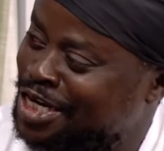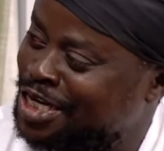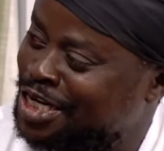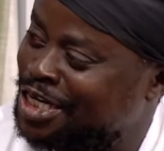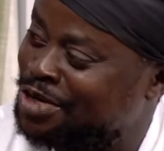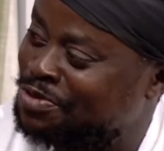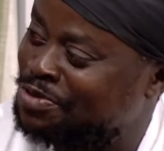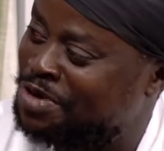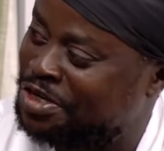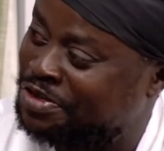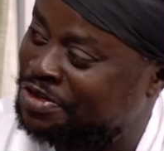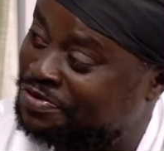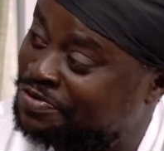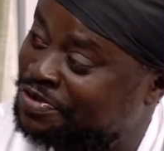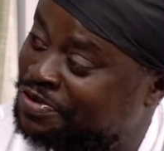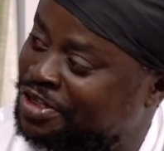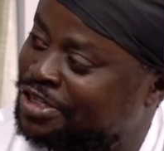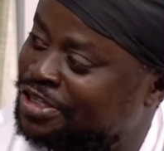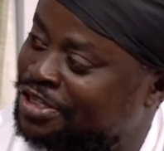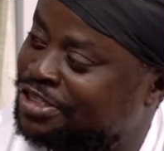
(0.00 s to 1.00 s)
And then when you
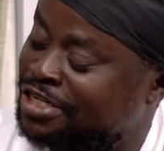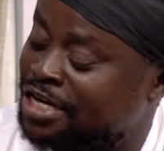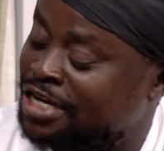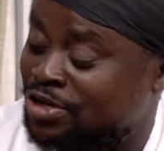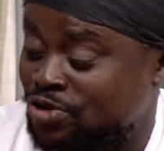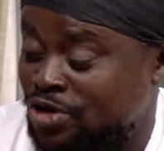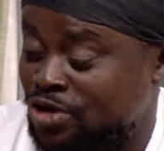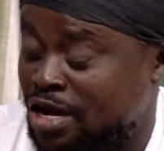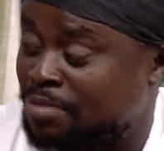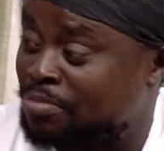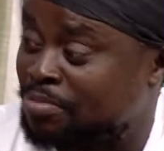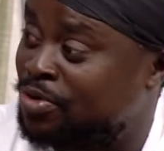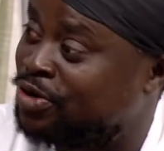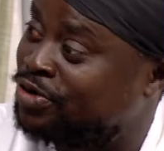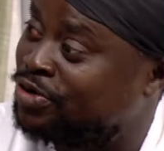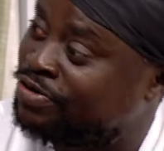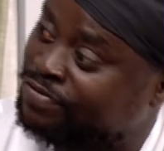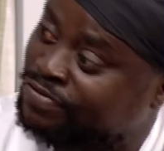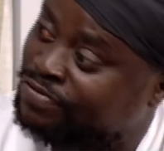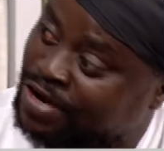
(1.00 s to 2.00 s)
finish, then you can
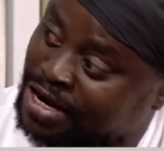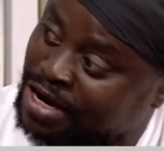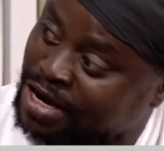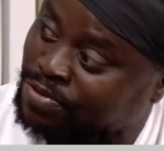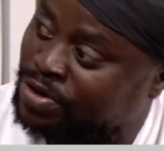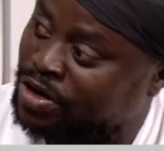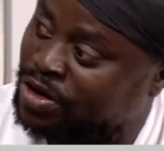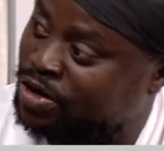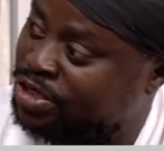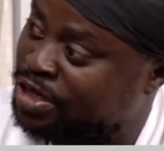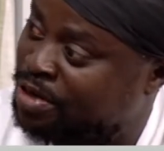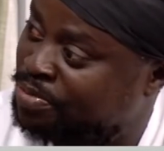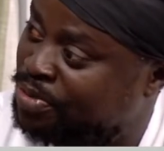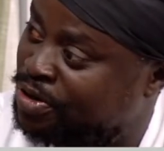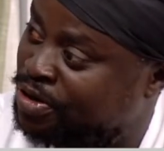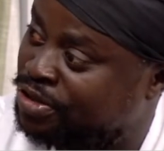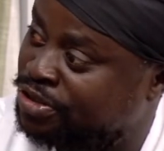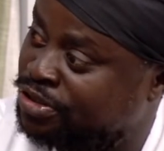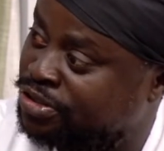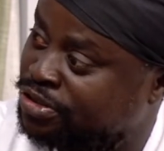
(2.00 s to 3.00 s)
burn your fire without
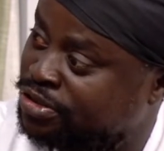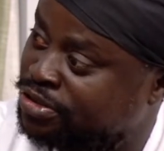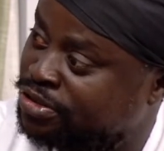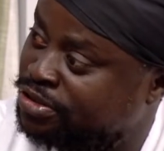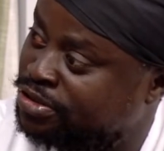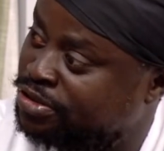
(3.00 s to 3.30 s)
apology.